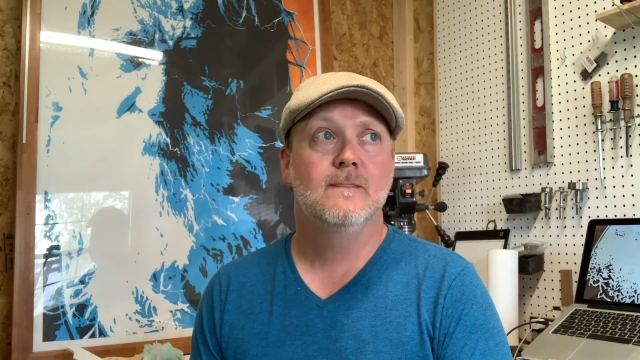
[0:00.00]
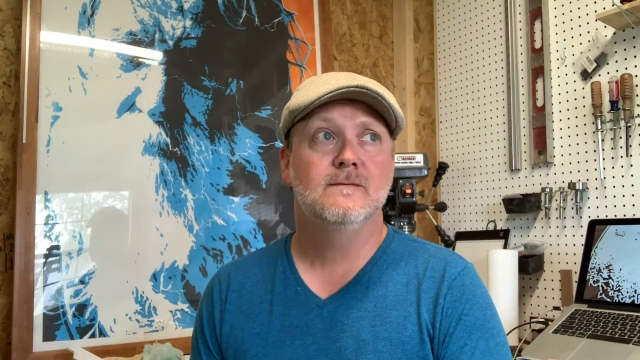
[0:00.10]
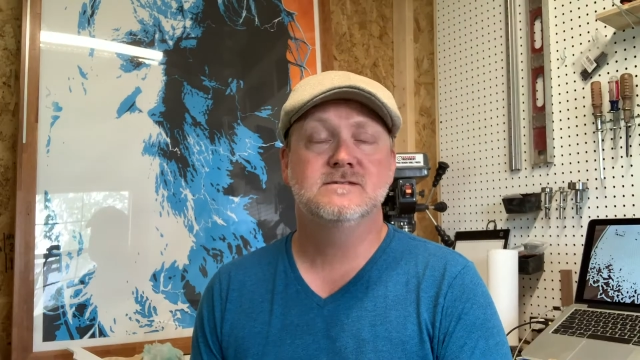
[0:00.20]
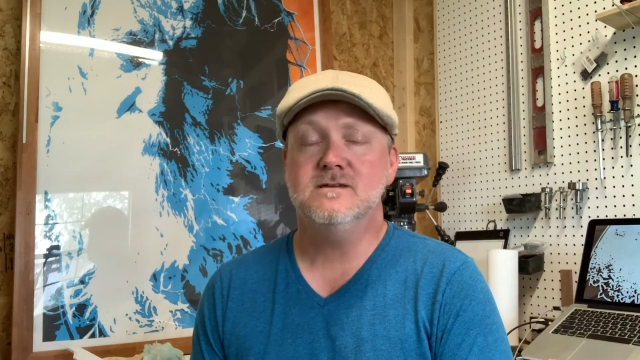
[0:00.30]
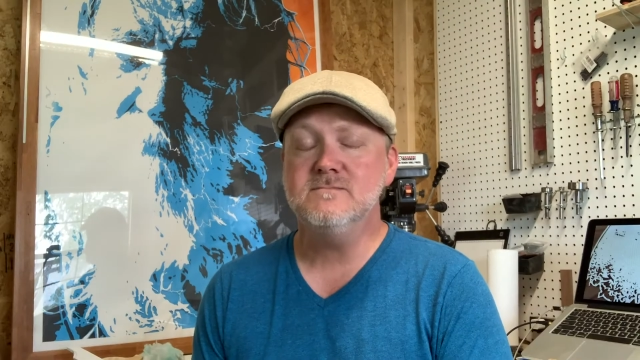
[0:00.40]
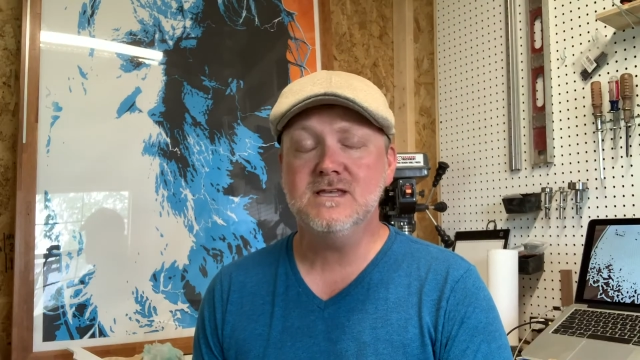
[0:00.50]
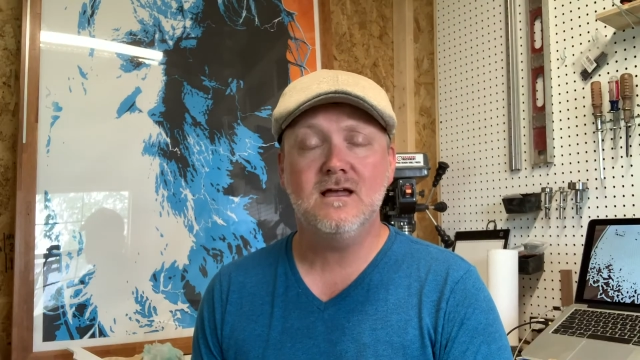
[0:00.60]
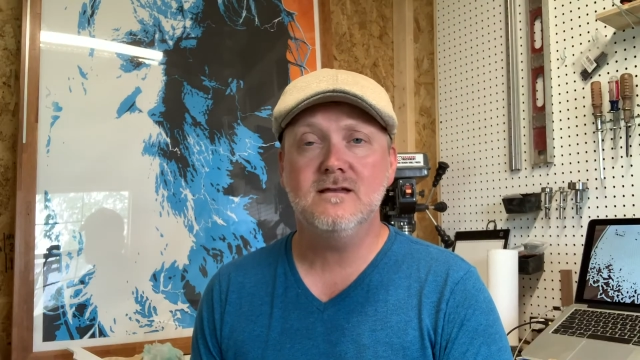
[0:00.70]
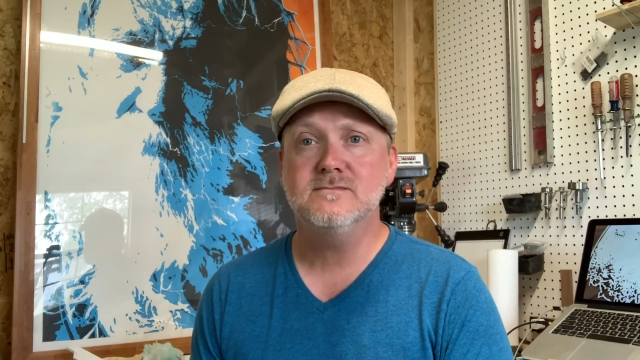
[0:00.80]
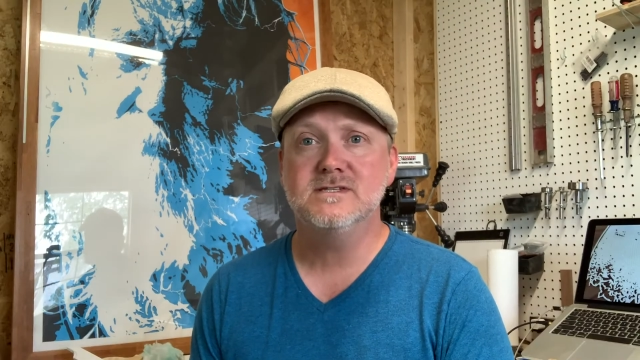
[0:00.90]

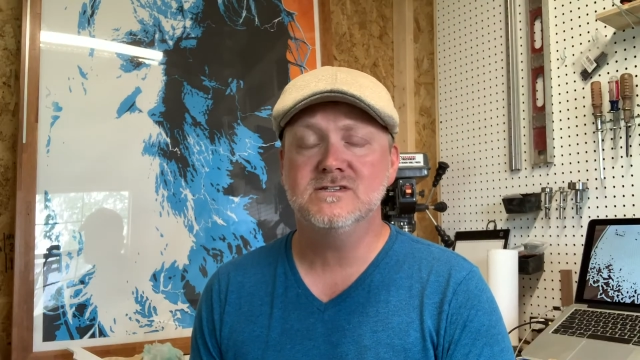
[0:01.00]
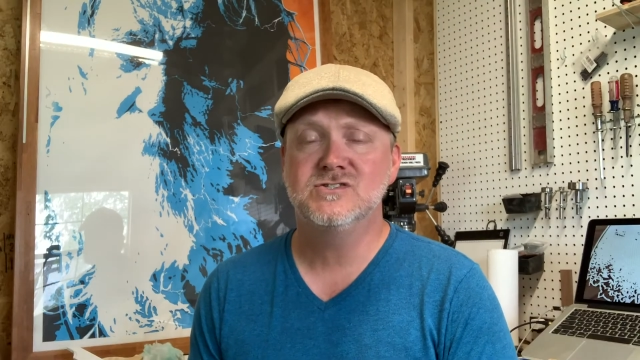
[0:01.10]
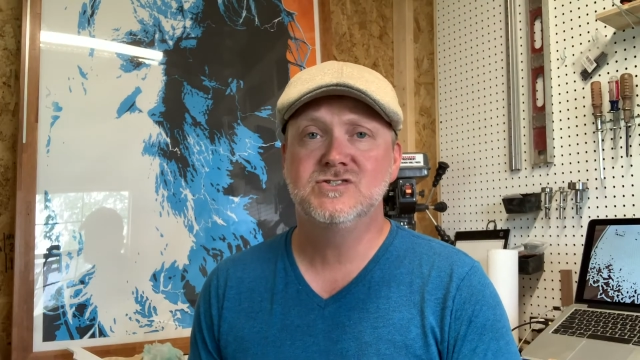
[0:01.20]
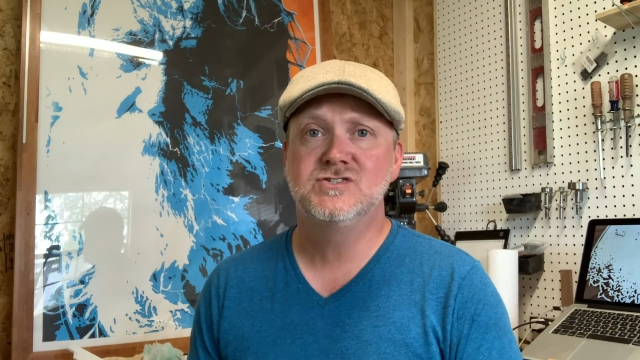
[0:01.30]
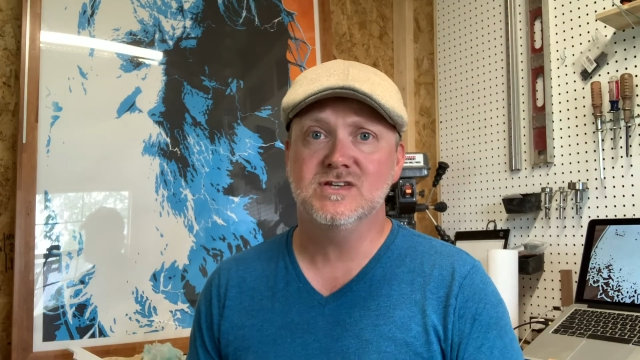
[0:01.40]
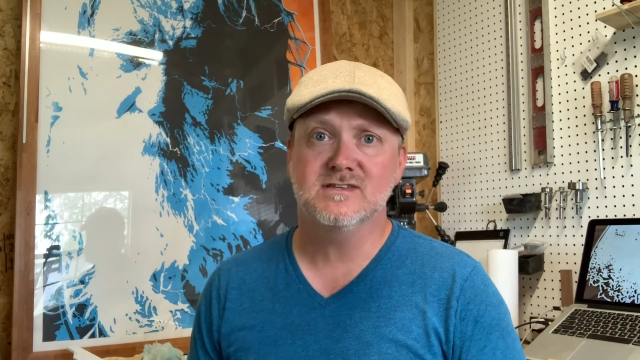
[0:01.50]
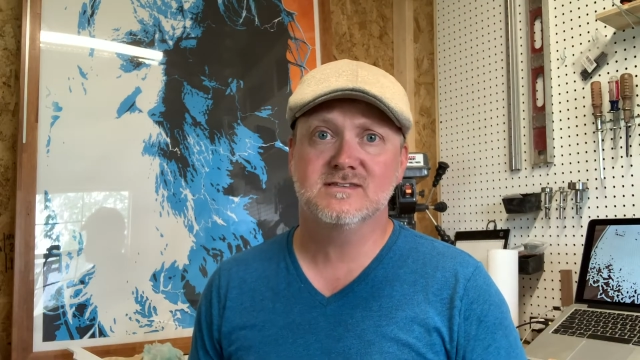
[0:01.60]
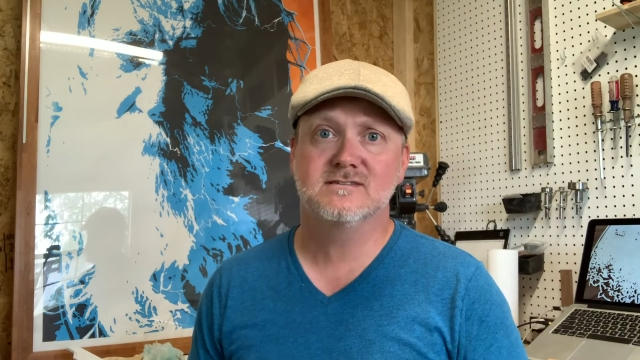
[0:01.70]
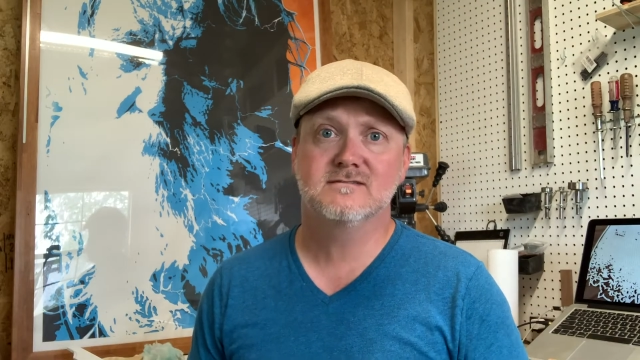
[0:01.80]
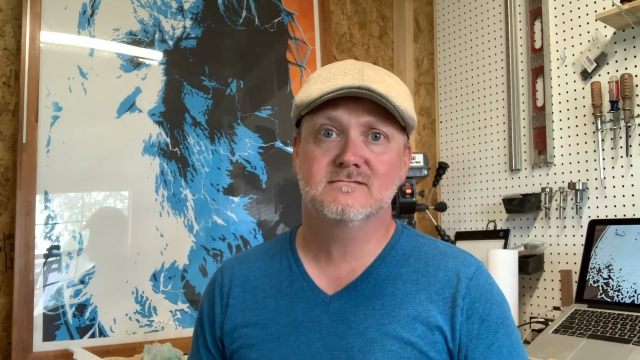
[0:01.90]
Sometimes it
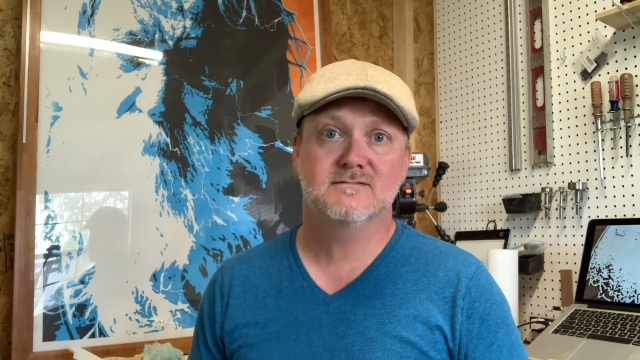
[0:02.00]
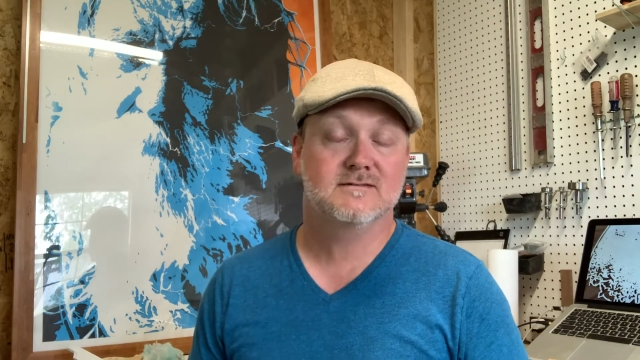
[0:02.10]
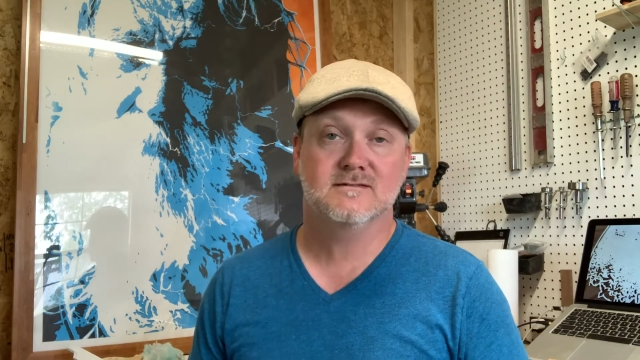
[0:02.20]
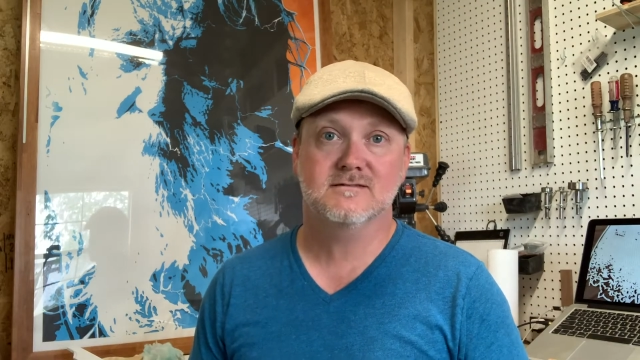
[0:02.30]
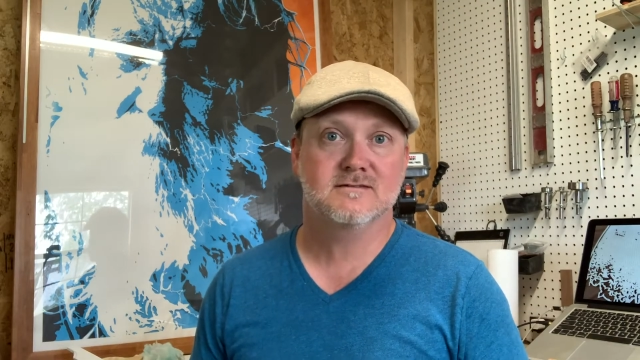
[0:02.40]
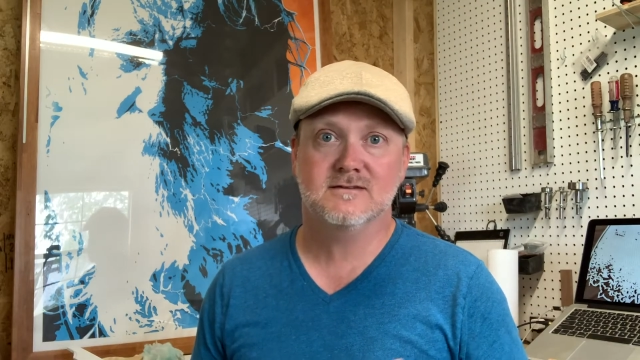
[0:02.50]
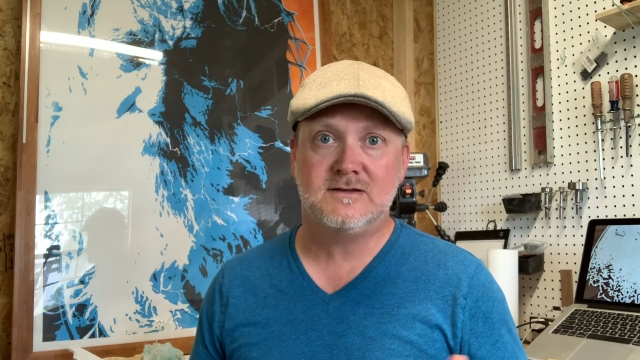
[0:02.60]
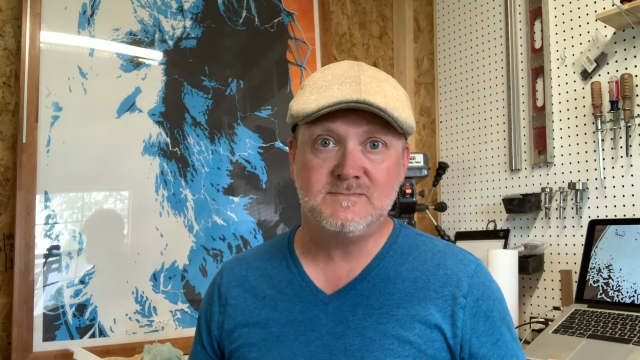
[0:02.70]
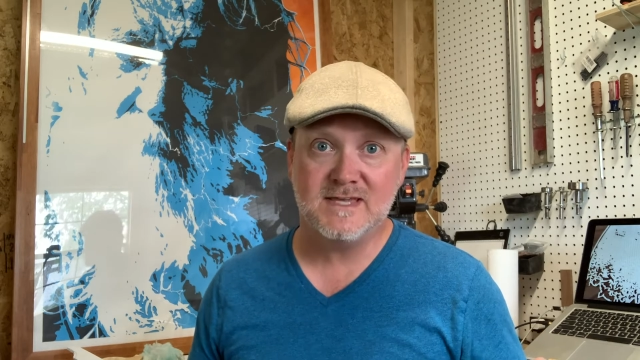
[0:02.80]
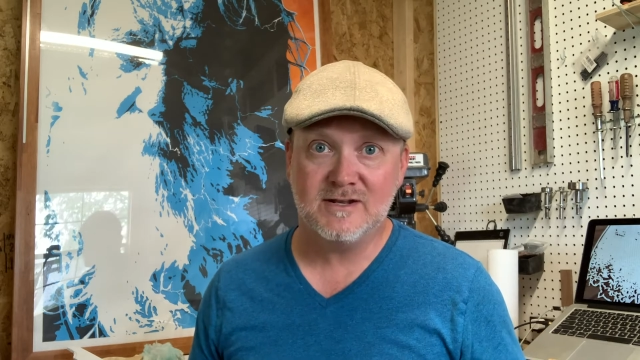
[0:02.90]
just
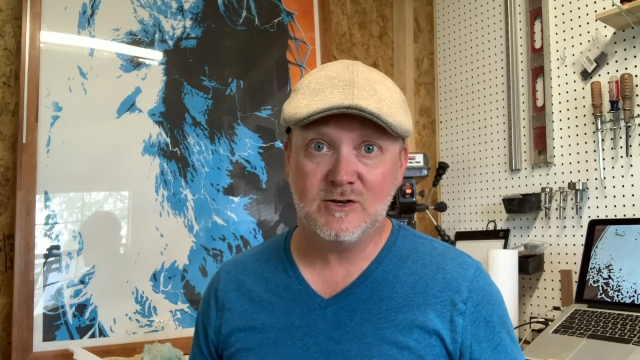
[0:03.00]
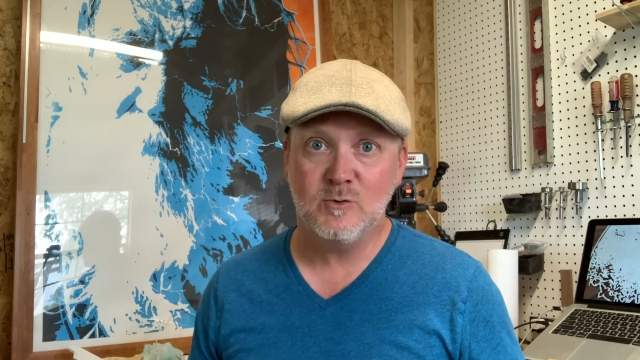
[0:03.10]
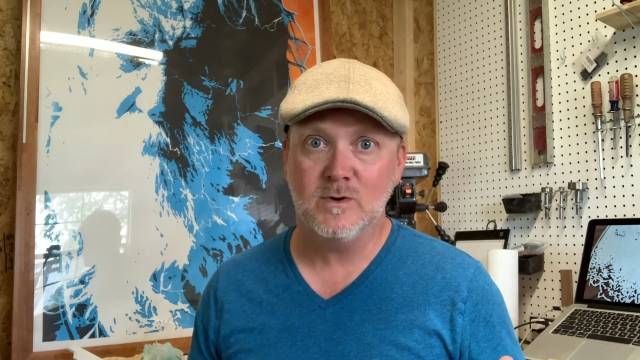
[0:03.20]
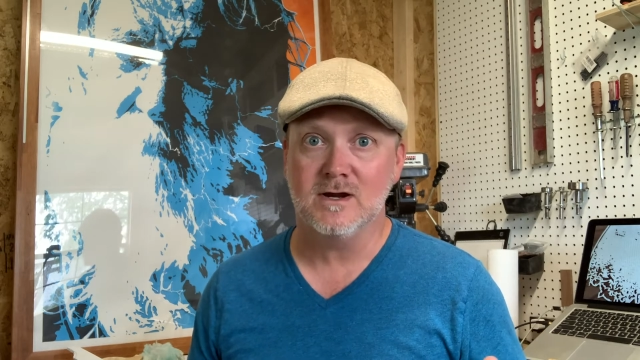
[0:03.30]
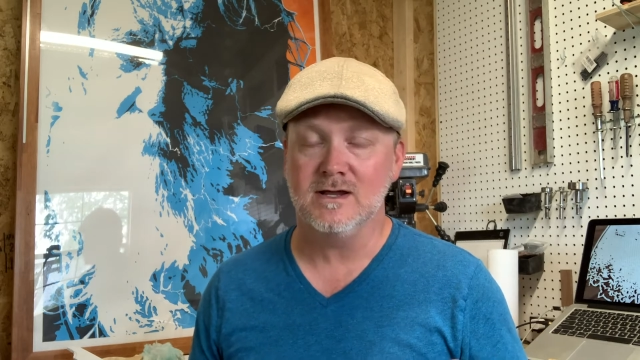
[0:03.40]
comes out of nowhere.